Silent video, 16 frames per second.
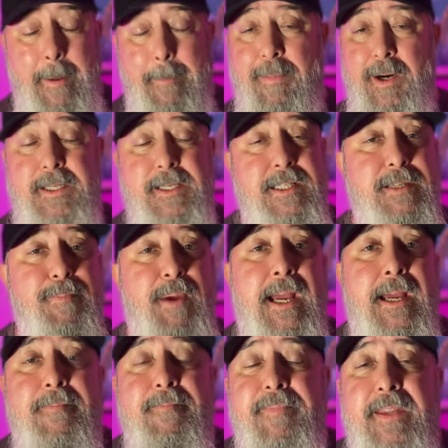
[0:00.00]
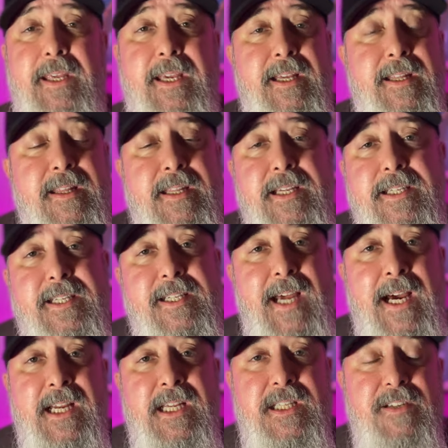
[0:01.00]
participate in this
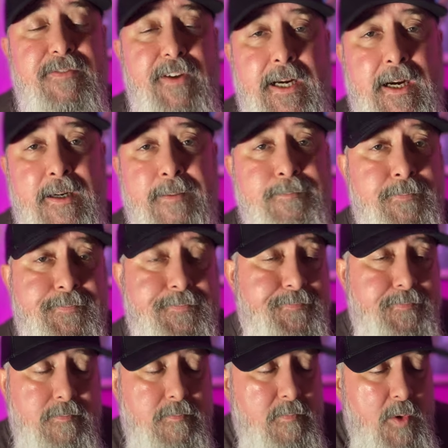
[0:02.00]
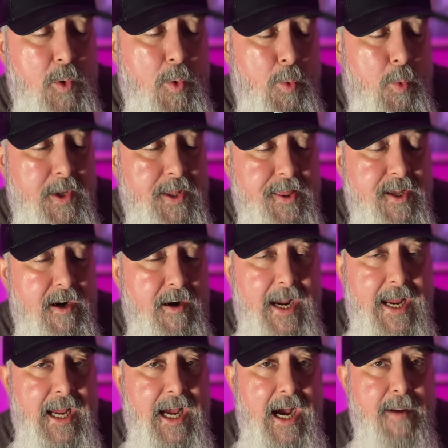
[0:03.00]
science fair with their
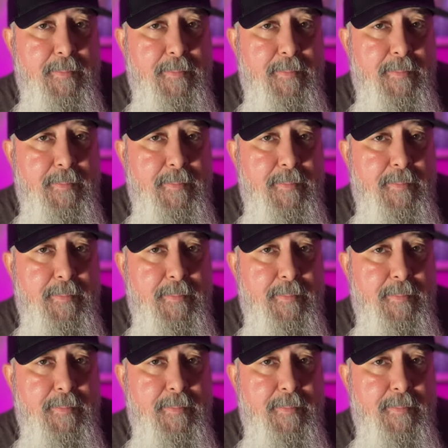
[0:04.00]
AI